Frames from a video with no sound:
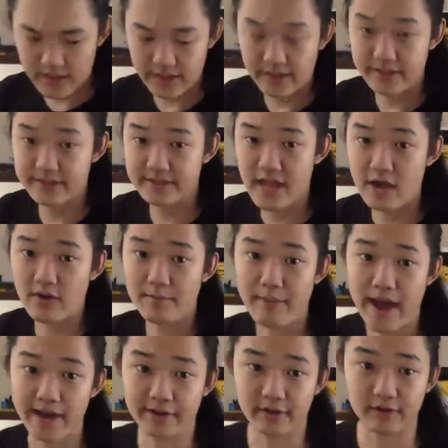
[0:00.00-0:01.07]
it's now a
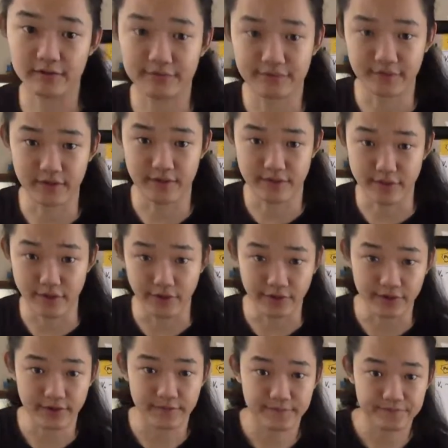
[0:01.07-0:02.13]
battle for
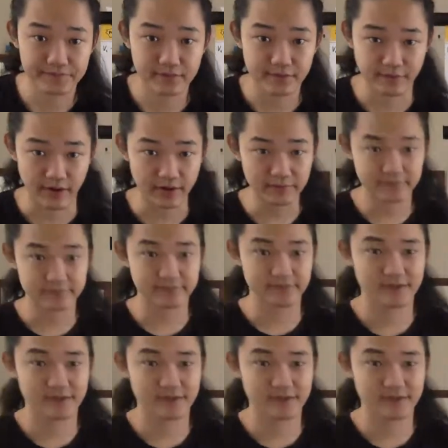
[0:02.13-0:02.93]
third, right?